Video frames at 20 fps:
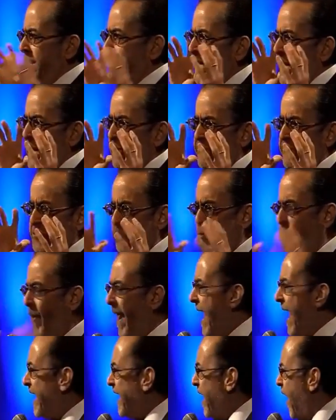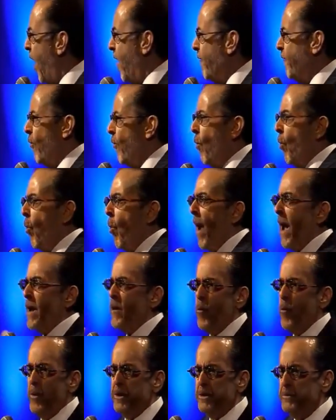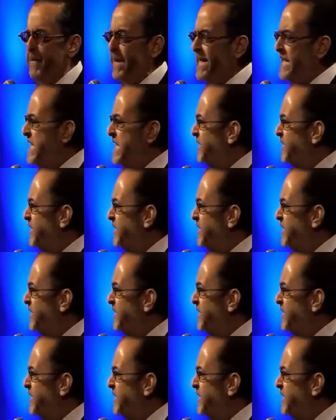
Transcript: keep track of what was being